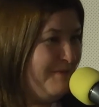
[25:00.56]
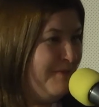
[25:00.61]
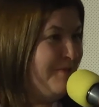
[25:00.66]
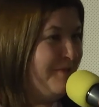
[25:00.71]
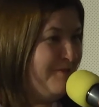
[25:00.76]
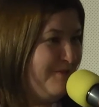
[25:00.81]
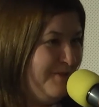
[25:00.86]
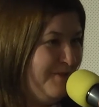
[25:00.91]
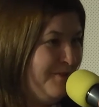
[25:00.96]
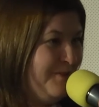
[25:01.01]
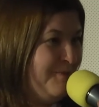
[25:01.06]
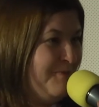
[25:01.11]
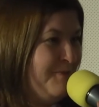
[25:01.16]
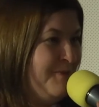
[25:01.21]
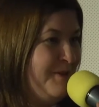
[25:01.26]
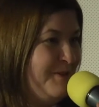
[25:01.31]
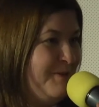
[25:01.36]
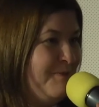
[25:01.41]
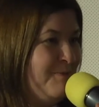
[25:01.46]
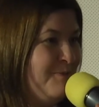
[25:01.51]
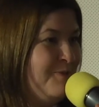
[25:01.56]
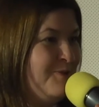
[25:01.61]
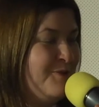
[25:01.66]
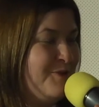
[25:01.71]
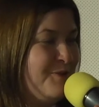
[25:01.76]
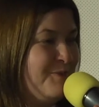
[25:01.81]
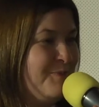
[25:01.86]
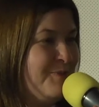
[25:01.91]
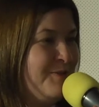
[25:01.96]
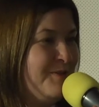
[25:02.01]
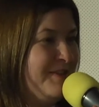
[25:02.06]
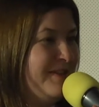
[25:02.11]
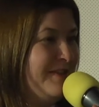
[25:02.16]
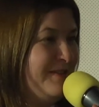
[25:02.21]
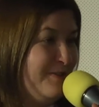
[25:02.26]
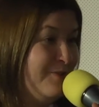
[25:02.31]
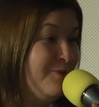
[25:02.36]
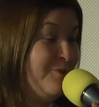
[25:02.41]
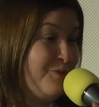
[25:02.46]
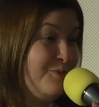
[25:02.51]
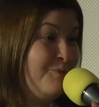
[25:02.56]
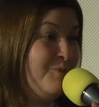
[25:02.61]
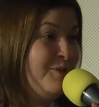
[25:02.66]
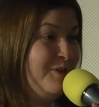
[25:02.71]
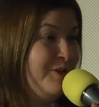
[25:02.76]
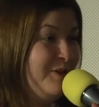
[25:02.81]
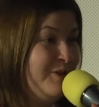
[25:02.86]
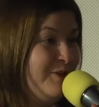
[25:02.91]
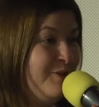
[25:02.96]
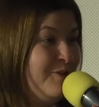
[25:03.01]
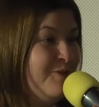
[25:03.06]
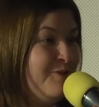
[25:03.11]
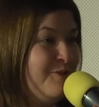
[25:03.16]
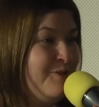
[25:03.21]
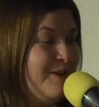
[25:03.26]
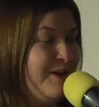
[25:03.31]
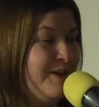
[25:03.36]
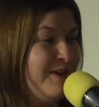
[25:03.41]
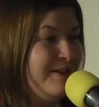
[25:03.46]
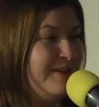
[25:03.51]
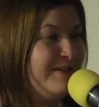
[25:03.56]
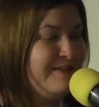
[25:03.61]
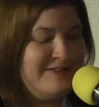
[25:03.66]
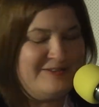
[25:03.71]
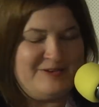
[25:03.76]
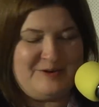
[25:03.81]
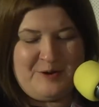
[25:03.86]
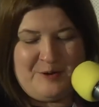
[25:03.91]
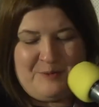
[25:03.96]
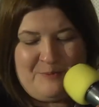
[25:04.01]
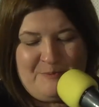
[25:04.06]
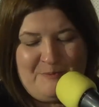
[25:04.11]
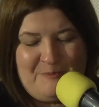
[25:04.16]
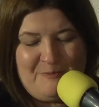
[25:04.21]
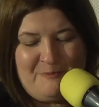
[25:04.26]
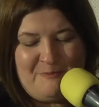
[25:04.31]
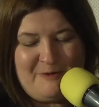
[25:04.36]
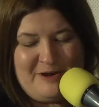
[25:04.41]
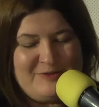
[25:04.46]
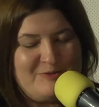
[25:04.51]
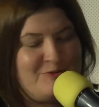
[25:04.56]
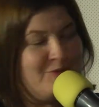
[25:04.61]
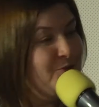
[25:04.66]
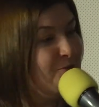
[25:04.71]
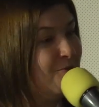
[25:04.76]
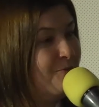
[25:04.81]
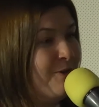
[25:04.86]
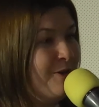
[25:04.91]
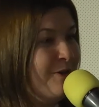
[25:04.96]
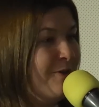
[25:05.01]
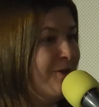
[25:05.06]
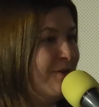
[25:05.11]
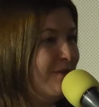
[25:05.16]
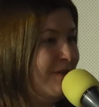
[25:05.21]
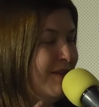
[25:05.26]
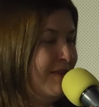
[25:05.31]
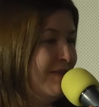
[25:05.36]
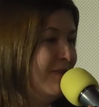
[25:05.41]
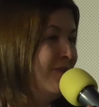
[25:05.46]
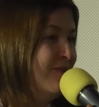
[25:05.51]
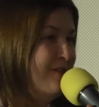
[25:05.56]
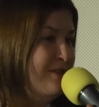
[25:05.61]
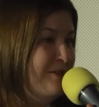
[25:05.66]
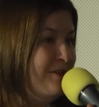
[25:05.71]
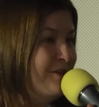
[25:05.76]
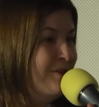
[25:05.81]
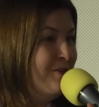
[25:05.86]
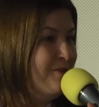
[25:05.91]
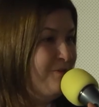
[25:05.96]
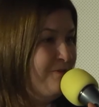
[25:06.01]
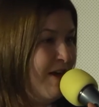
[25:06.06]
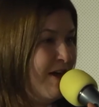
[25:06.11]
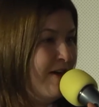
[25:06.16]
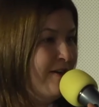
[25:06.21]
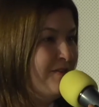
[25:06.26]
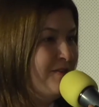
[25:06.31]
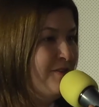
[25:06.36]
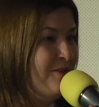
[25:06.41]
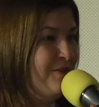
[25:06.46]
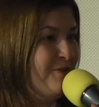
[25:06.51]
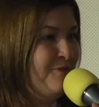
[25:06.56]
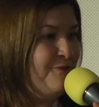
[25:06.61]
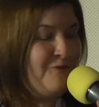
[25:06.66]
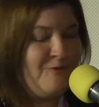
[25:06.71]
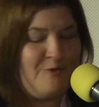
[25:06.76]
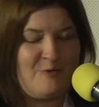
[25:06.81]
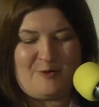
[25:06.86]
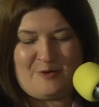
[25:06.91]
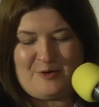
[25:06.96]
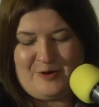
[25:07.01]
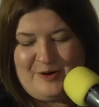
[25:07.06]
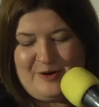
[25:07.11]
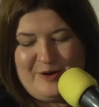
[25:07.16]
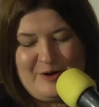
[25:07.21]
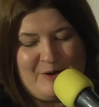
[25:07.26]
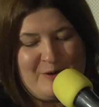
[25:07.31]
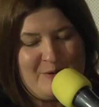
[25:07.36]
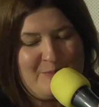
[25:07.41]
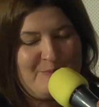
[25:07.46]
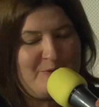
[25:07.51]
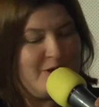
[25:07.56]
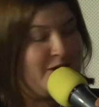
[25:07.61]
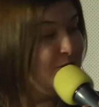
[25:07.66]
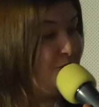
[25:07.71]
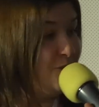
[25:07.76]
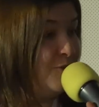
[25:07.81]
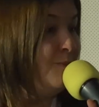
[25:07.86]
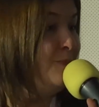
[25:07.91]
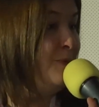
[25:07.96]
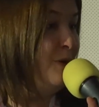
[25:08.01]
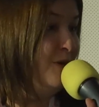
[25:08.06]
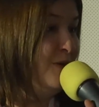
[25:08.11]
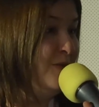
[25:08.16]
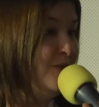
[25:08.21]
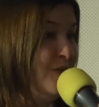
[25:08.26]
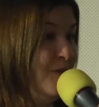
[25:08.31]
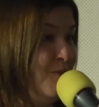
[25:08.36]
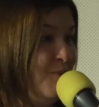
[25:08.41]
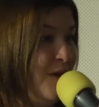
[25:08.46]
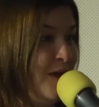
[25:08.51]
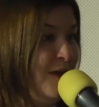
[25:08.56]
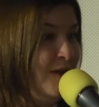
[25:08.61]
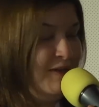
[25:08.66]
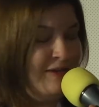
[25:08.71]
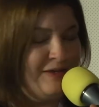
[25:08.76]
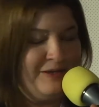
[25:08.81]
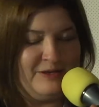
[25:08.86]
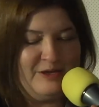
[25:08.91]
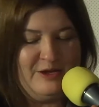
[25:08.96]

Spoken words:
of Dortmund and the Dortmunder U and went on to work as a senior advisor for cultural policy making.